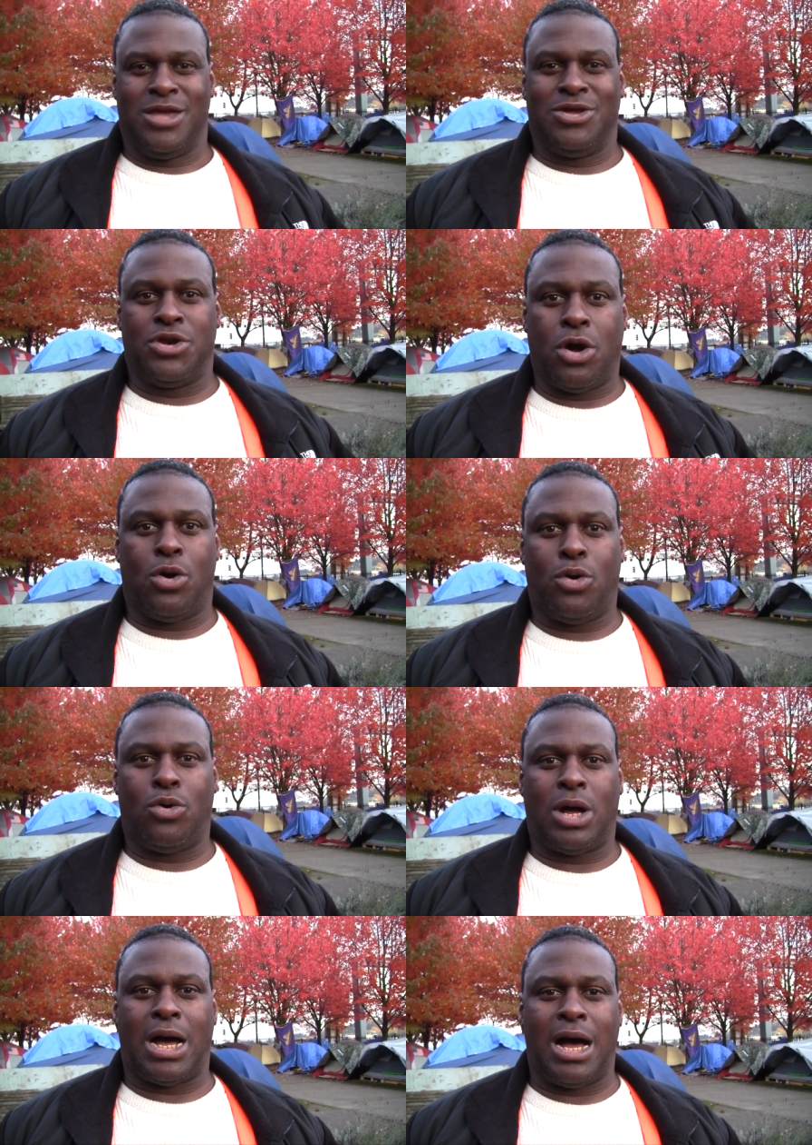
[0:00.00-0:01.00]
you
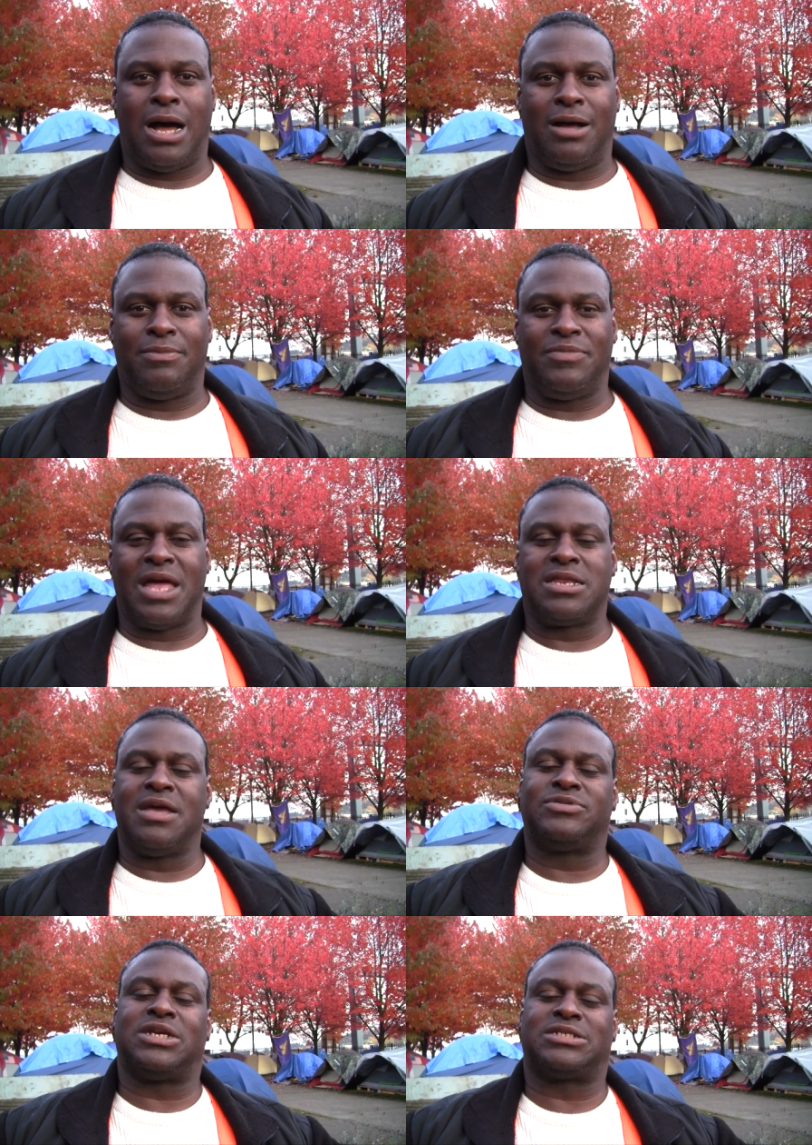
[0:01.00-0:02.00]
know, uh, that
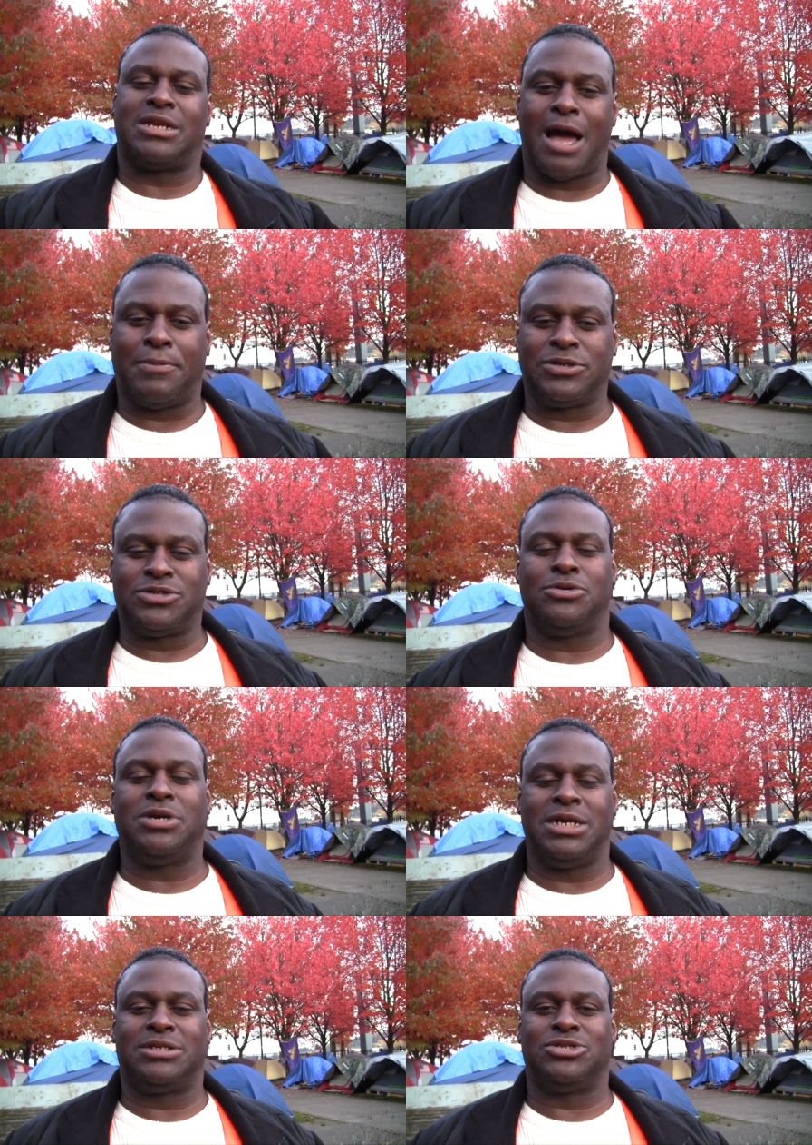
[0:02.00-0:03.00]
gives us an
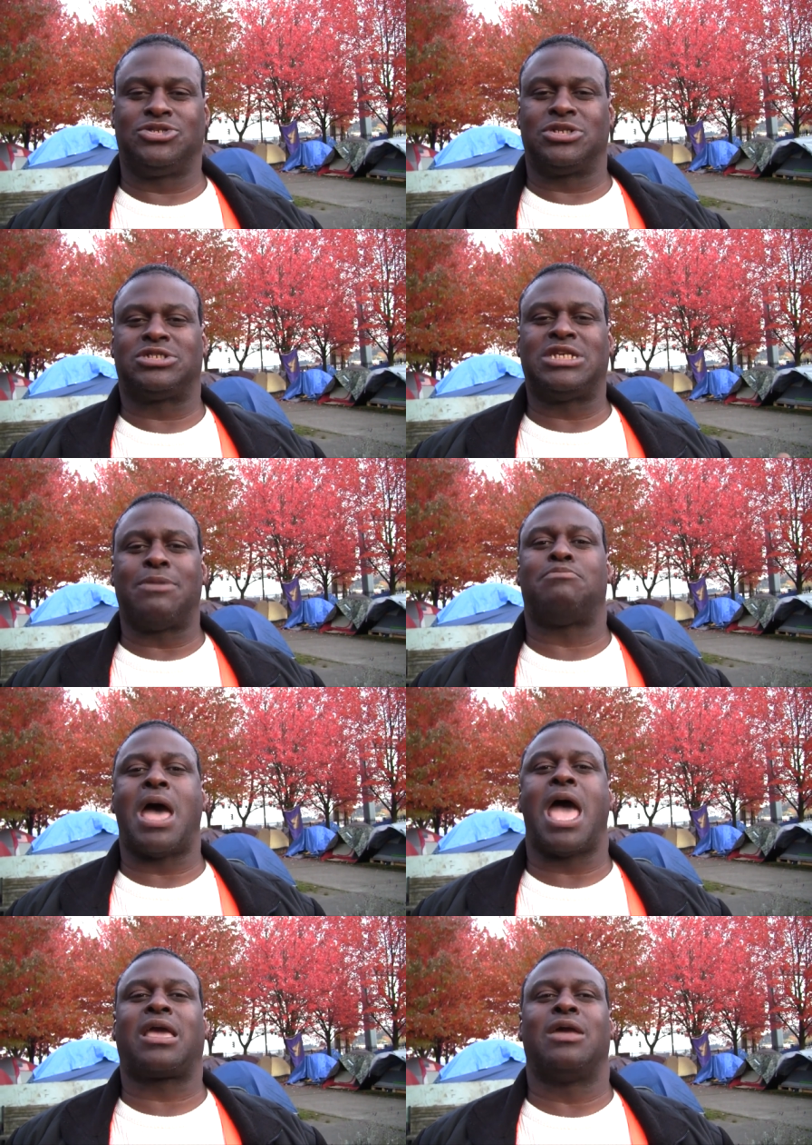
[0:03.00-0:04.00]
opportunity to just set
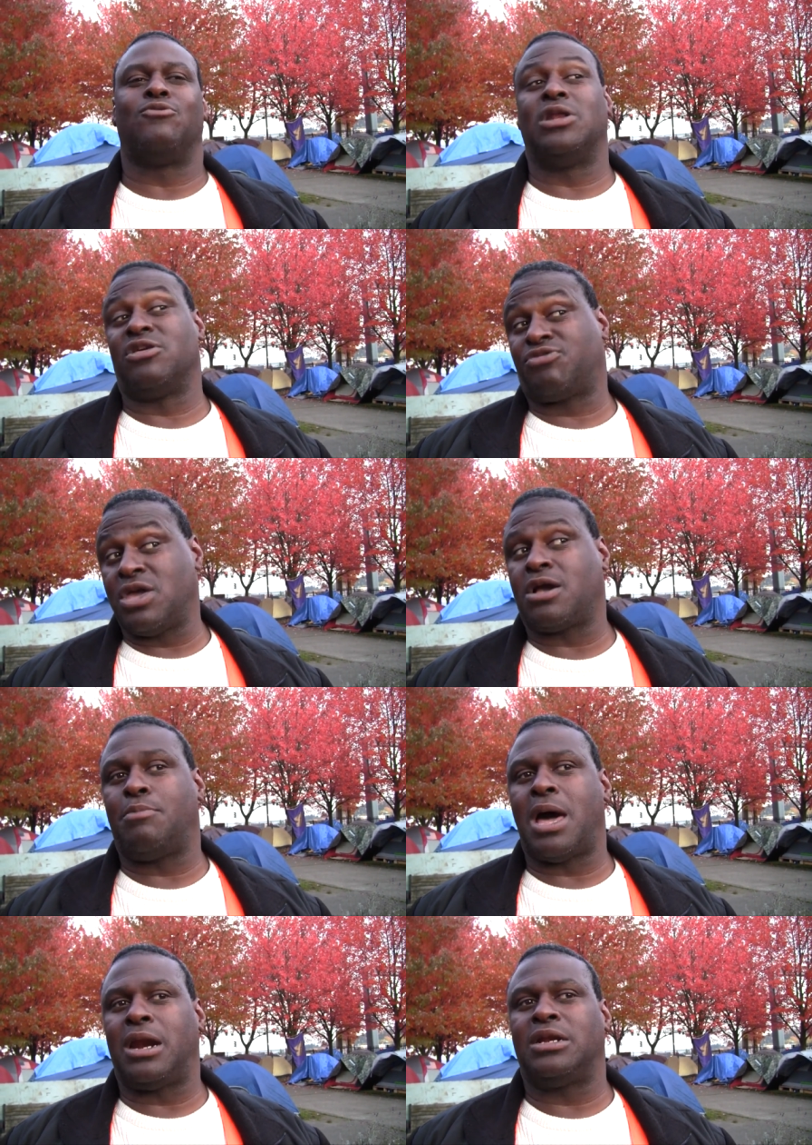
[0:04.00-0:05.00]
back and really think
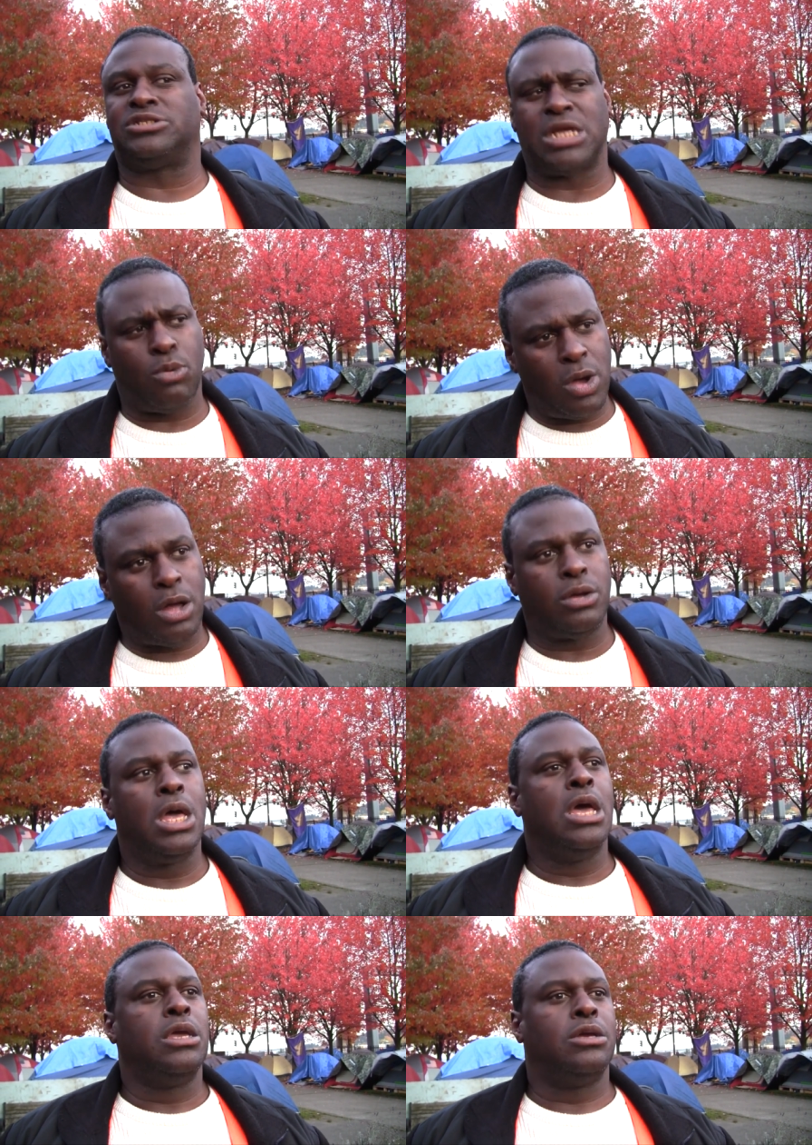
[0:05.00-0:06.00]
about it and say, well,
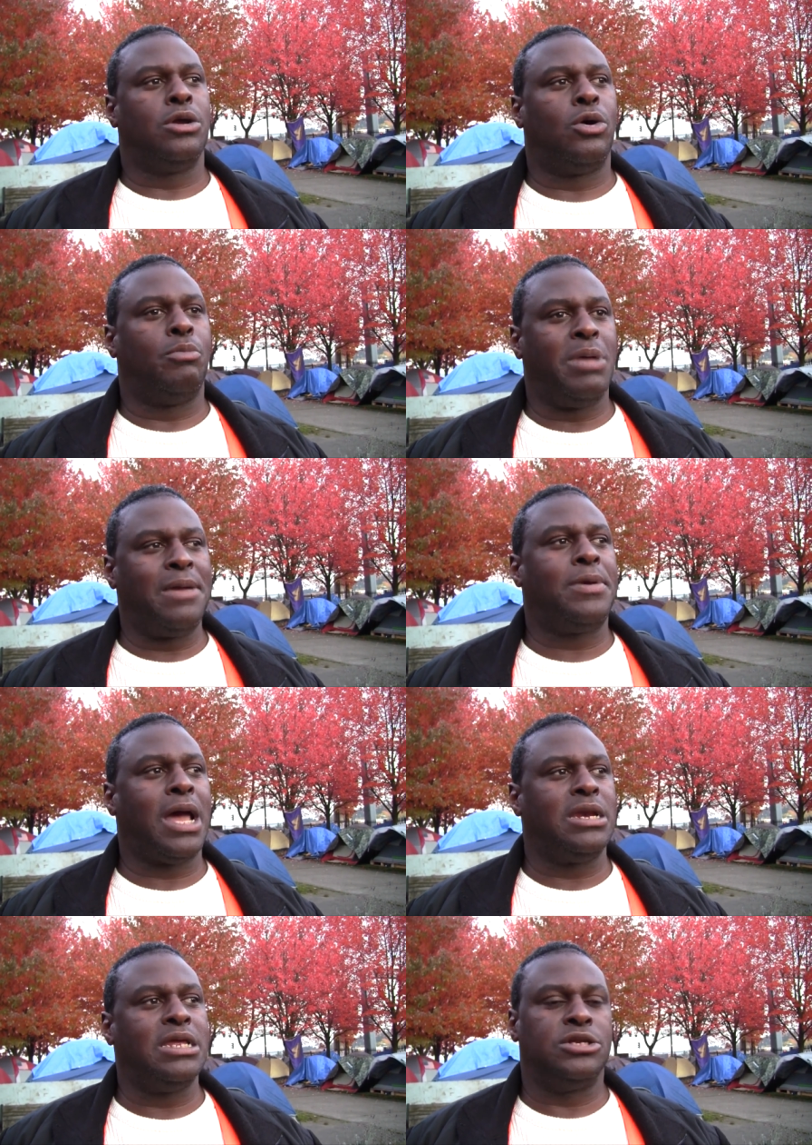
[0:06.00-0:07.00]
you know, maybe
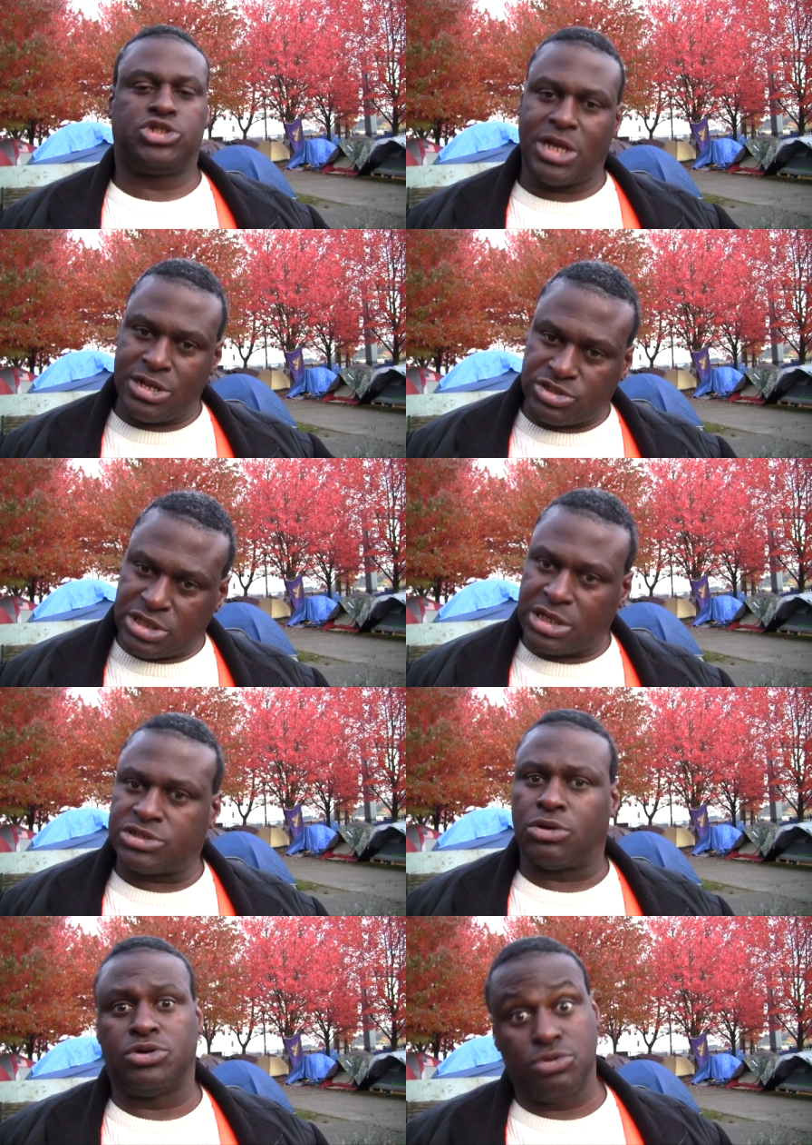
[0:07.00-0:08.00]
I need to change
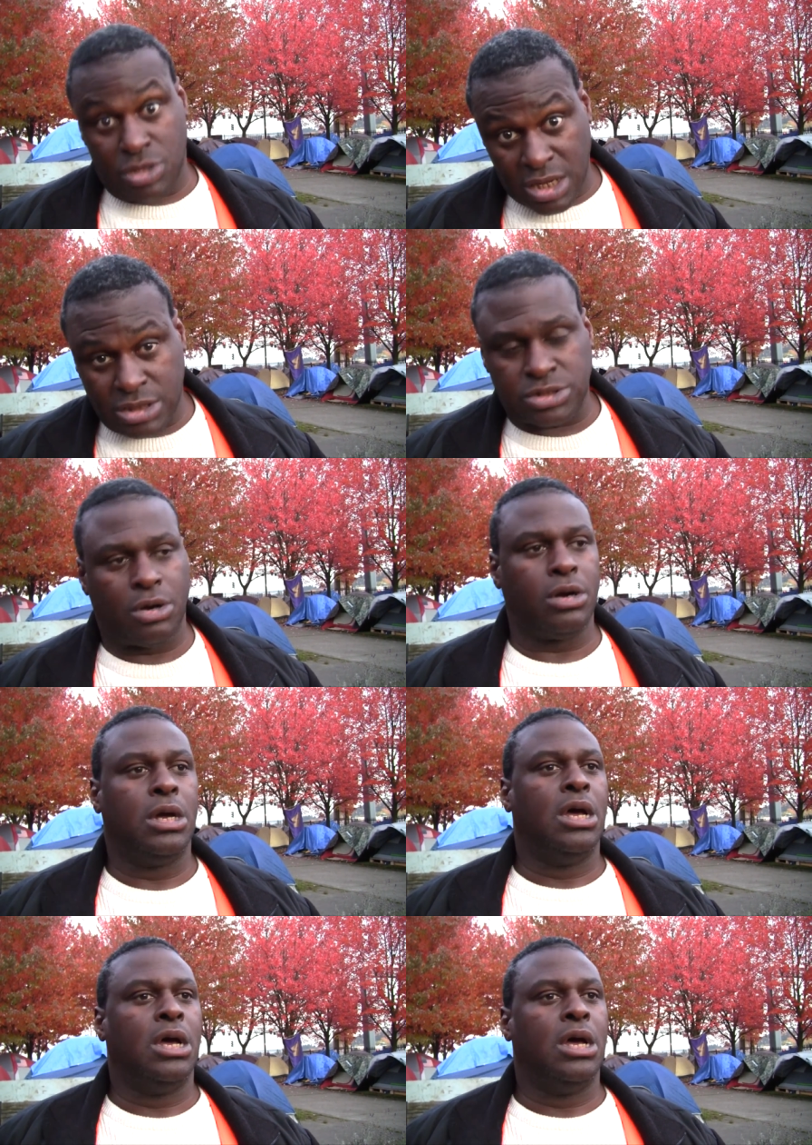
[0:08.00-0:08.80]
this or do this or